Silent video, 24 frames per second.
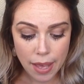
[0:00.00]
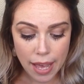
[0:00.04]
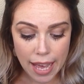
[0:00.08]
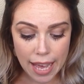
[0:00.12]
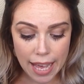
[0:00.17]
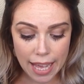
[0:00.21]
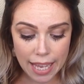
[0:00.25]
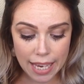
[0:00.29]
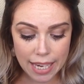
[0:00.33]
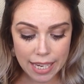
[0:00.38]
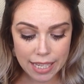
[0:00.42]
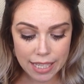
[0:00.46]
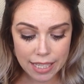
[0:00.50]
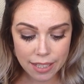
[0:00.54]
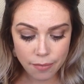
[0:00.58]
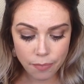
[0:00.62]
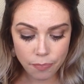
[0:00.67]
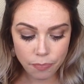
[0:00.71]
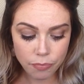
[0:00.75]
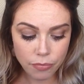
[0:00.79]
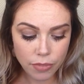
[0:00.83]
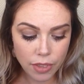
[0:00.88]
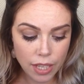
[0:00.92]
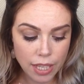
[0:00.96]
And
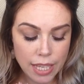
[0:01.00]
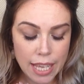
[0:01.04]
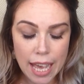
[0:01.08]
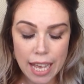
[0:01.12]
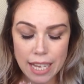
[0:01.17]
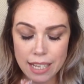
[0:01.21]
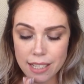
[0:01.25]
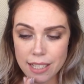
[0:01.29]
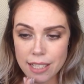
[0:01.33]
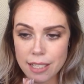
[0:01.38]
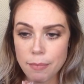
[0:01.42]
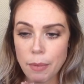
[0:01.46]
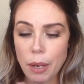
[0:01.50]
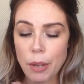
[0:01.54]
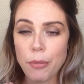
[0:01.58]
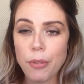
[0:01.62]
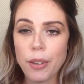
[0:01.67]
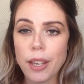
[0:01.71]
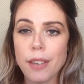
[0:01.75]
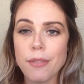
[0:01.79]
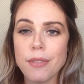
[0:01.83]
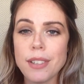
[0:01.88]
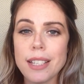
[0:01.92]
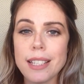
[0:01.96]
yes, my
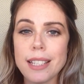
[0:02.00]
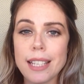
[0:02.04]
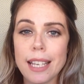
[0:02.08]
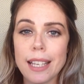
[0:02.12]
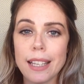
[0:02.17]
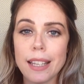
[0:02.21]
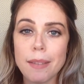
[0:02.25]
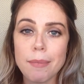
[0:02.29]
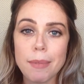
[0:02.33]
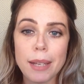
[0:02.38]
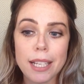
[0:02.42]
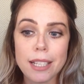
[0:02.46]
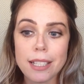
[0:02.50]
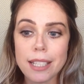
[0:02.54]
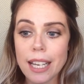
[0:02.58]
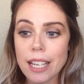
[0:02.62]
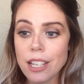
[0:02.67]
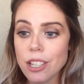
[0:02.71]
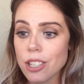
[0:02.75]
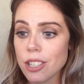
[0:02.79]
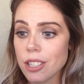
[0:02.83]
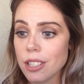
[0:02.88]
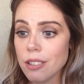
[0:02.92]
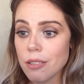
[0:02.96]
forgiveness healing
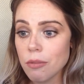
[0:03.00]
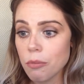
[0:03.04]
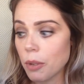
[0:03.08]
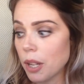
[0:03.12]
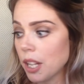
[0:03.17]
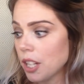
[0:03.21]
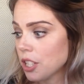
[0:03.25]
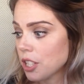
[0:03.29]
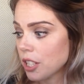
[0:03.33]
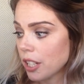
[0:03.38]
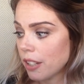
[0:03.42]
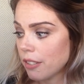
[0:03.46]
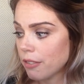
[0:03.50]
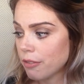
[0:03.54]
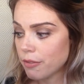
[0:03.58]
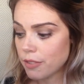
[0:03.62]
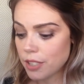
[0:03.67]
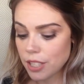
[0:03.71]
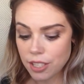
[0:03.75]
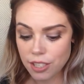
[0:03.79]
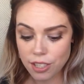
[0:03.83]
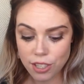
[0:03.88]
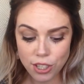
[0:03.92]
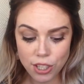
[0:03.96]
meditation, which I've
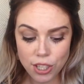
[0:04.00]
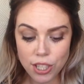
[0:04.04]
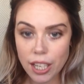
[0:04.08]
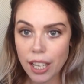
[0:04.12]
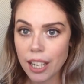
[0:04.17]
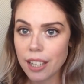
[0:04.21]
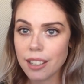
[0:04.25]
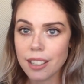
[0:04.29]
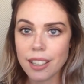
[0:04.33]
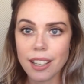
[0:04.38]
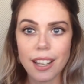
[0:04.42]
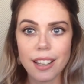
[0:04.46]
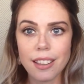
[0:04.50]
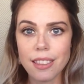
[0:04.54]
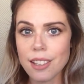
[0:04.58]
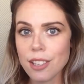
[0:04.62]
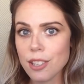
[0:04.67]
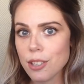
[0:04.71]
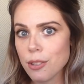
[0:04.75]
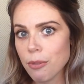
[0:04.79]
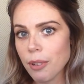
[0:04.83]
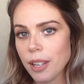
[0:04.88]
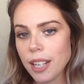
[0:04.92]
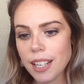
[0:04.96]
just decided in
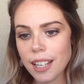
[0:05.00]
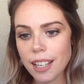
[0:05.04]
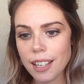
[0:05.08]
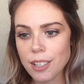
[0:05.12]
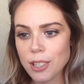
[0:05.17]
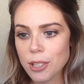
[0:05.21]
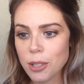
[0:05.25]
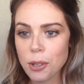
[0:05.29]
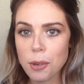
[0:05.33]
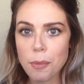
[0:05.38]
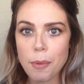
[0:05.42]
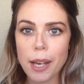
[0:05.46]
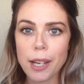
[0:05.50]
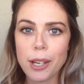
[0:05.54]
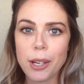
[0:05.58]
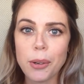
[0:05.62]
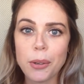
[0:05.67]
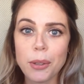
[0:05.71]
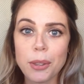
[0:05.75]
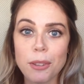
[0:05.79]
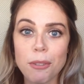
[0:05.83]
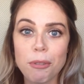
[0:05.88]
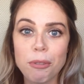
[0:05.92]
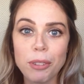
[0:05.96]
this reading, talk about
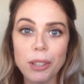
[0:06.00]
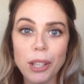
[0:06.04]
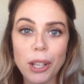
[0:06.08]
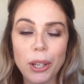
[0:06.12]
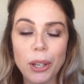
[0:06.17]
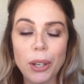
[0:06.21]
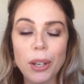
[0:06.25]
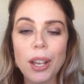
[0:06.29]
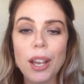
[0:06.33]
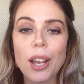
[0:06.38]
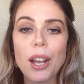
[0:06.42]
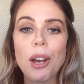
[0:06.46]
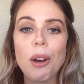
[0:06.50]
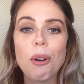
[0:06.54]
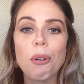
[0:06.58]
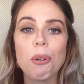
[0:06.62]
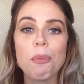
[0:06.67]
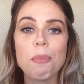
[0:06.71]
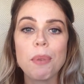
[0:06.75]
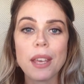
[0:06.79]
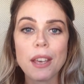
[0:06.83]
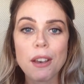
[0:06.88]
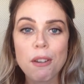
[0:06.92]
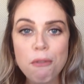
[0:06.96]
going with the flow,
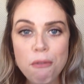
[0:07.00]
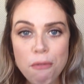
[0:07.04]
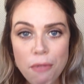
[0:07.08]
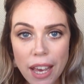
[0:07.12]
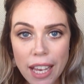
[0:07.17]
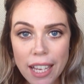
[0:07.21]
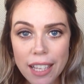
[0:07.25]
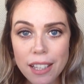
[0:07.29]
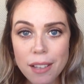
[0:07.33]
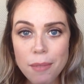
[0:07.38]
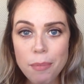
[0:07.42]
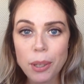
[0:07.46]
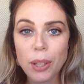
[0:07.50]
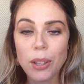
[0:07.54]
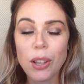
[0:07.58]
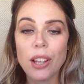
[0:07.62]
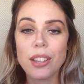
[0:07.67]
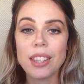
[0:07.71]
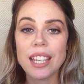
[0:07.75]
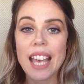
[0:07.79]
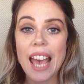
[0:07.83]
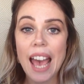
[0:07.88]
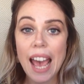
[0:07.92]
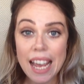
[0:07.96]
will be available
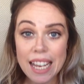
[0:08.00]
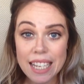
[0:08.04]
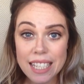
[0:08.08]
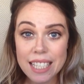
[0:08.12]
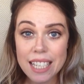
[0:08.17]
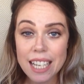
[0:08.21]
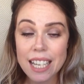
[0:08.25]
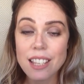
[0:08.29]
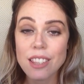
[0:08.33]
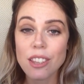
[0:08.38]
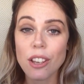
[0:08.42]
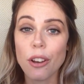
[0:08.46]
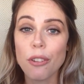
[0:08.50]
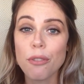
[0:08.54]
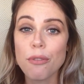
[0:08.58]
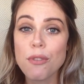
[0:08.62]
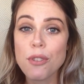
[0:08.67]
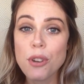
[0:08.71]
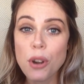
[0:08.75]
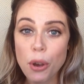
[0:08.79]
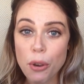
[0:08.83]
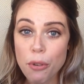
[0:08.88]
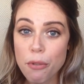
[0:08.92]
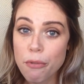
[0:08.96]
on the 18th of
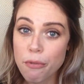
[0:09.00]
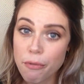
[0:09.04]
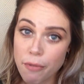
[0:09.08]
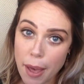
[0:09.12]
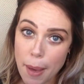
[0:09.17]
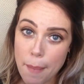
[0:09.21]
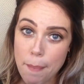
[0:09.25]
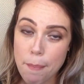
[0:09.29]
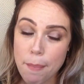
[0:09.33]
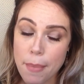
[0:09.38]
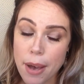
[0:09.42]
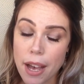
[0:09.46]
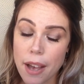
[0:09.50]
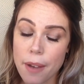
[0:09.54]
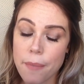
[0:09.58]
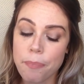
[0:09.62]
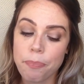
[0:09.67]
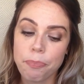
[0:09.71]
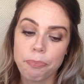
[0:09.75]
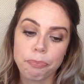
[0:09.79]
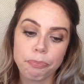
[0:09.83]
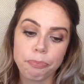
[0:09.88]
November.